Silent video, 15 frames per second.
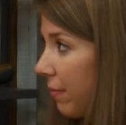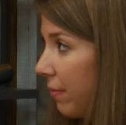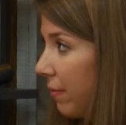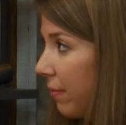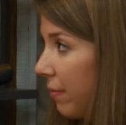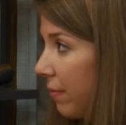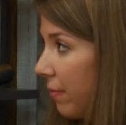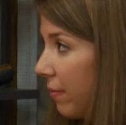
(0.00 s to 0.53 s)

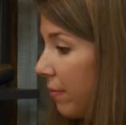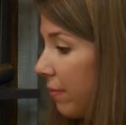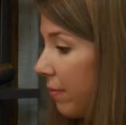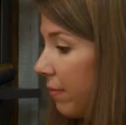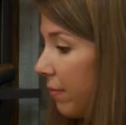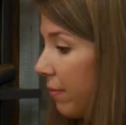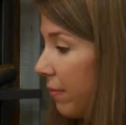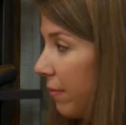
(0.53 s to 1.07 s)

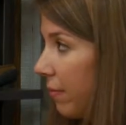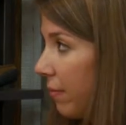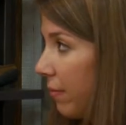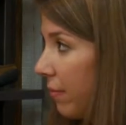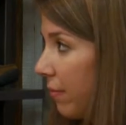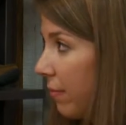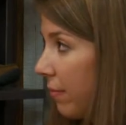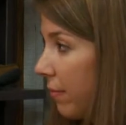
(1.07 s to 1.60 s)

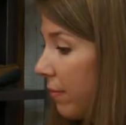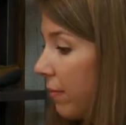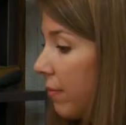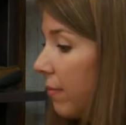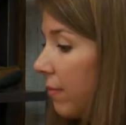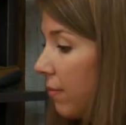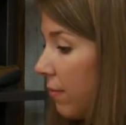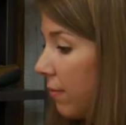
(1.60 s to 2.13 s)

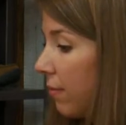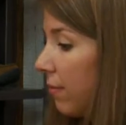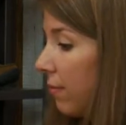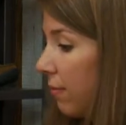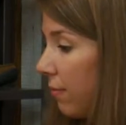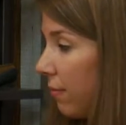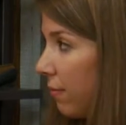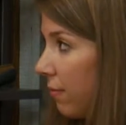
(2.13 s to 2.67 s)

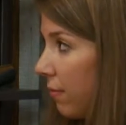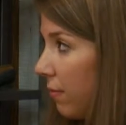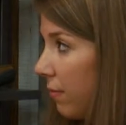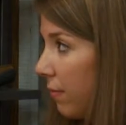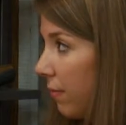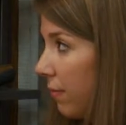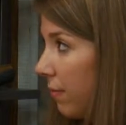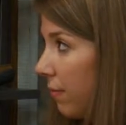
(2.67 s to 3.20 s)

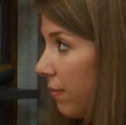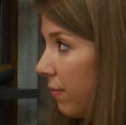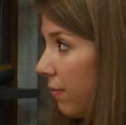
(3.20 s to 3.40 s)
The person shown says nothing.